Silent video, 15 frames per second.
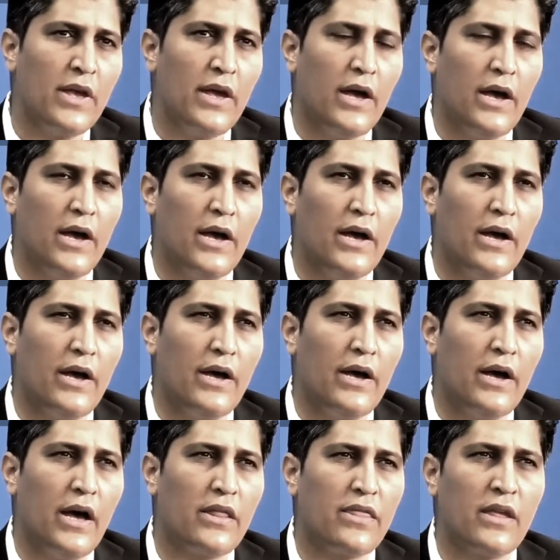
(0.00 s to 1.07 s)

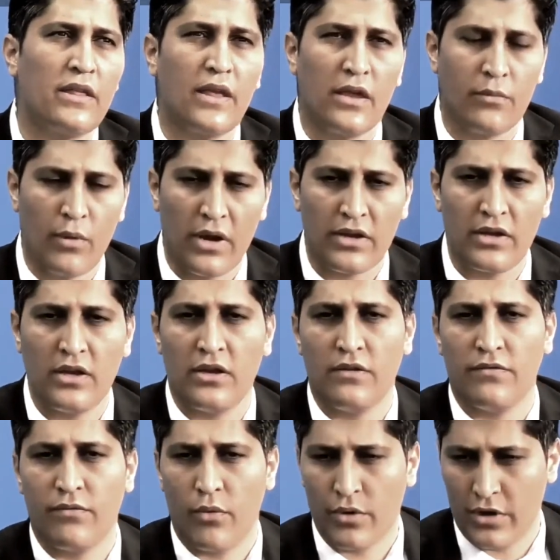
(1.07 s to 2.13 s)
I think the Iraqi
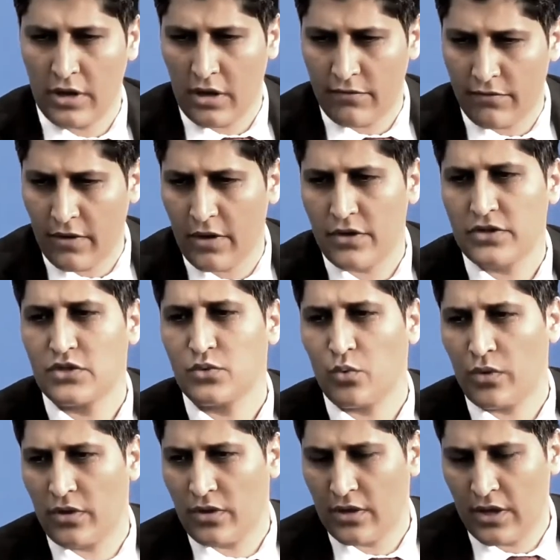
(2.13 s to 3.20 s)
foreign affairs
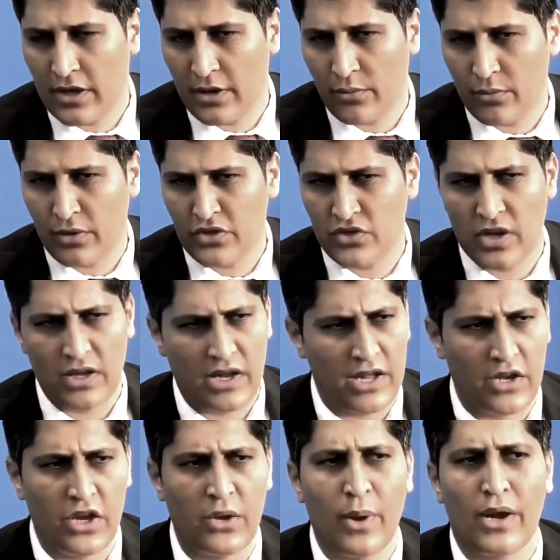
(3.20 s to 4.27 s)
with regional
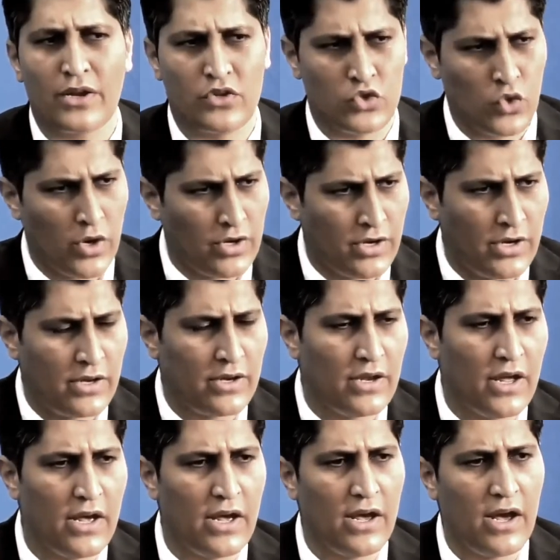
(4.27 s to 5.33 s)
and Iraq joining
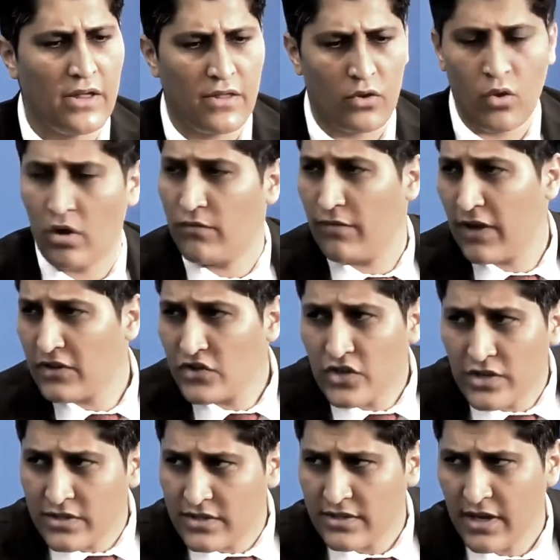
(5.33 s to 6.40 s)
other
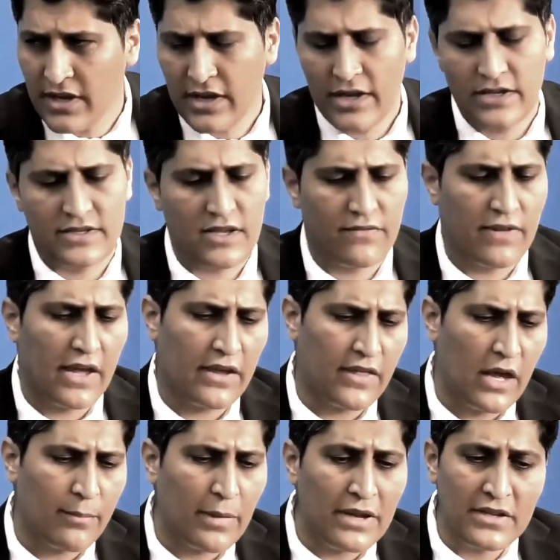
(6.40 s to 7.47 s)
conventions, stuff like
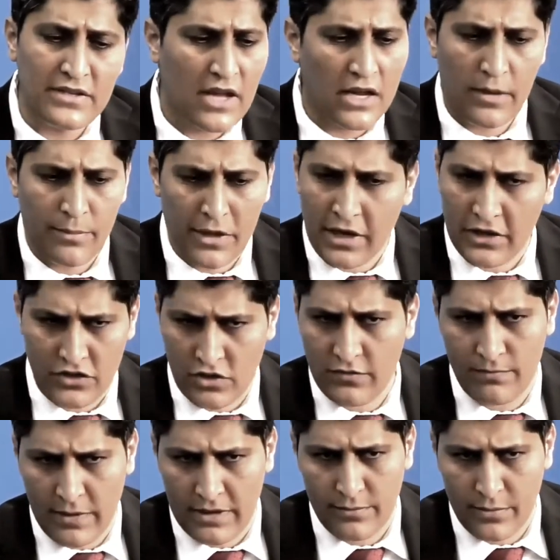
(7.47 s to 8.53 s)
that. But it's not a big
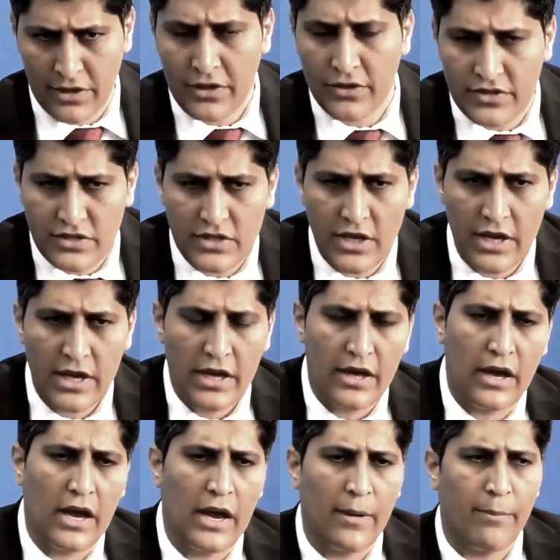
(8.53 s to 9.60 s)
achievement because
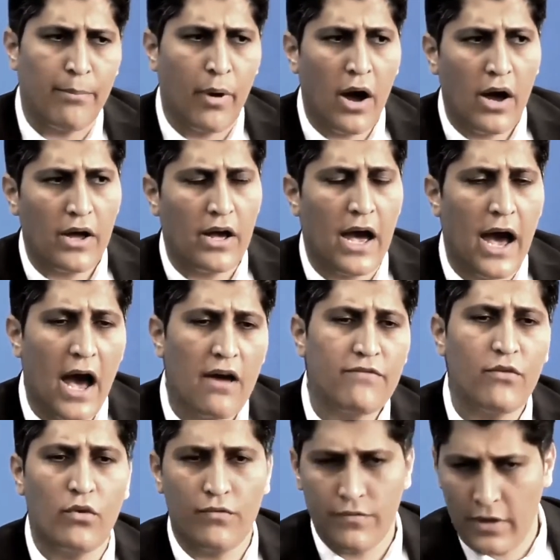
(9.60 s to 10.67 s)
half
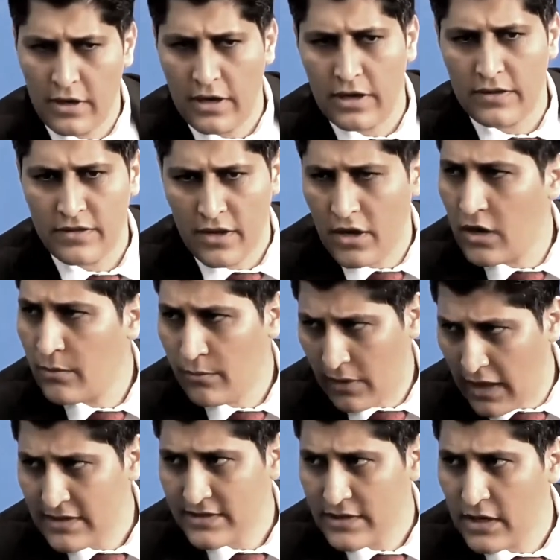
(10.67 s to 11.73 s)
of the term,
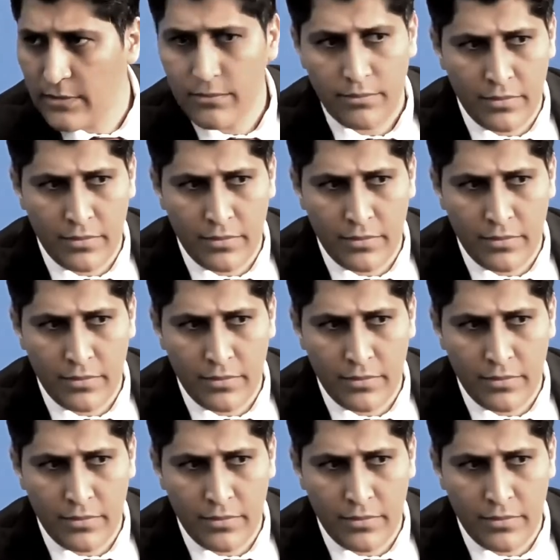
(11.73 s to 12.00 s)
last year